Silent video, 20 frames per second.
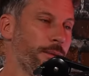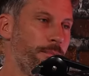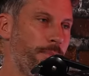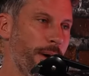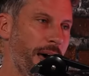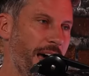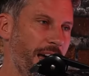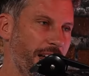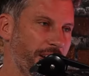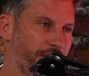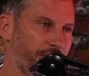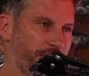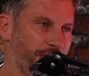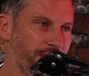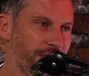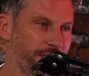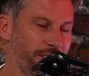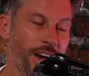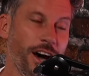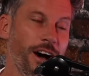it a
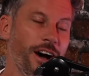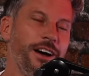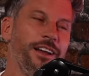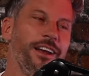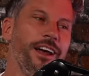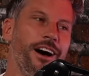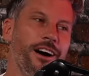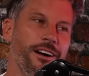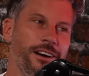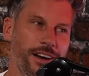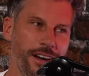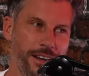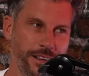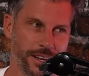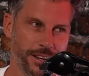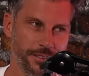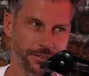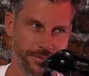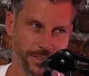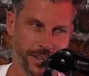batch. no, a no,
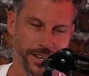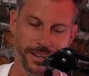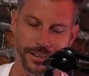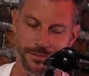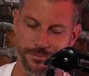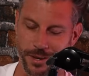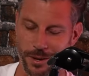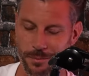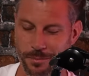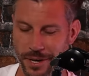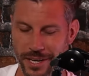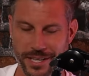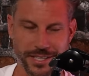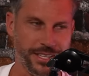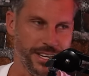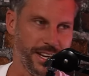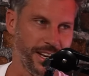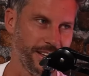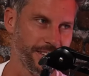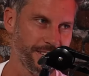a, a, a beach
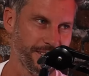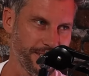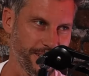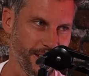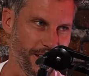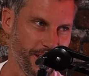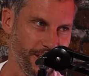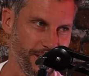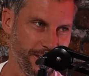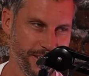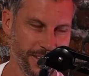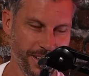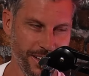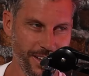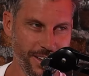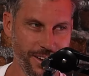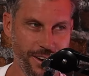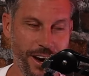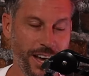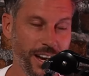house. So yeah, right.
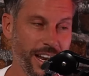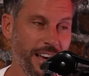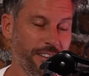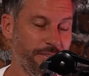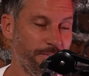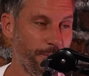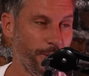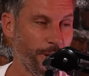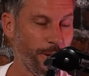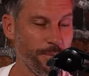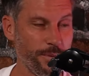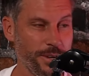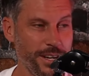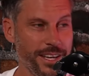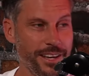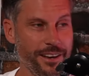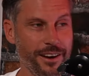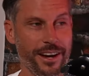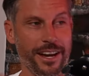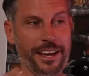I love property.
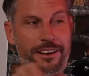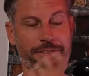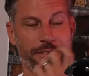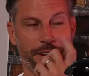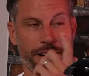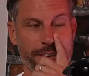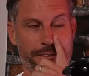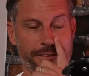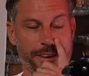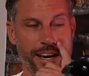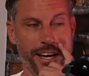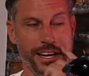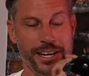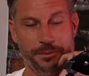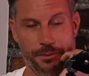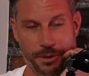I love renovating.